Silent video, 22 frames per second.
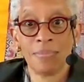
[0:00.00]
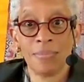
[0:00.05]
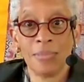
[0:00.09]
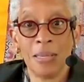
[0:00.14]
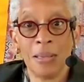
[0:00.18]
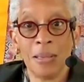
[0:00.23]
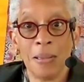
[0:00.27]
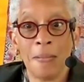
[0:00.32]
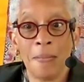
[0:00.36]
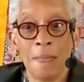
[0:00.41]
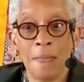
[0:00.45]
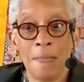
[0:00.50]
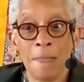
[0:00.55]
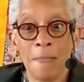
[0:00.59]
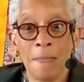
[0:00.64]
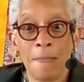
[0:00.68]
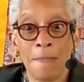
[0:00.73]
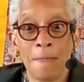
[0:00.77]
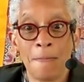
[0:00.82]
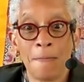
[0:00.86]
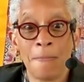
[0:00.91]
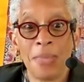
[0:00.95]
Yeah.
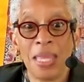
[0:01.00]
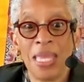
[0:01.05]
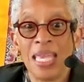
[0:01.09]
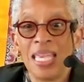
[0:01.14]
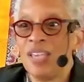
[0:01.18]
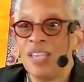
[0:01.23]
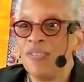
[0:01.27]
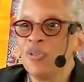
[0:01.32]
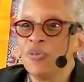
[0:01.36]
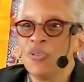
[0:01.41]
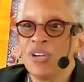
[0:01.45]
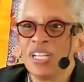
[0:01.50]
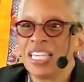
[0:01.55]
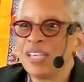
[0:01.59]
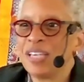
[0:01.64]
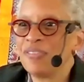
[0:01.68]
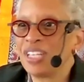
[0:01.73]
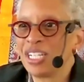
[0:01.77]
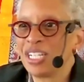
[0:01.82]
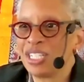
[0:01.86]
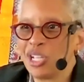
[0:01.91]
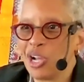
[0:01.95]
Even when
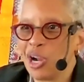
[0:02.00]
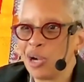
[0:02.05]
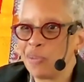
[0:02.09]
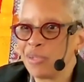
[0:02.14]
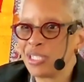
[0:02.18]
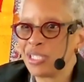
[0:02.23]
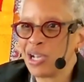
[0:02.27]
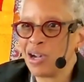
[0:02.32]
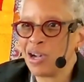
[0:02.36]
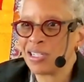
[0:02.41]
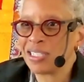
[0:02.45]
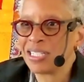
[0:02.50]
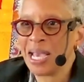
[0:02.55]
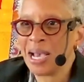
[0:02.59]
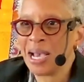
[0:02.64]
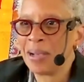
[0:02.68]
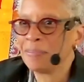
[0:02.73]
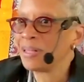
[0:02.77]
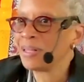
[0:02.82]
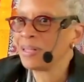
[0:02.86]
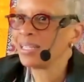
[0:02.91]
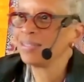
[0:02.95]
giving a Dharma talk now,
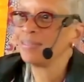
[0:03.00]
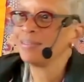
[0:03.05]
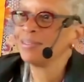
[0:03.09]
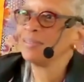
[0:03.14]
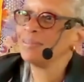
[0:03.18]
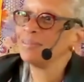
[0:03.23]
I'm like, oh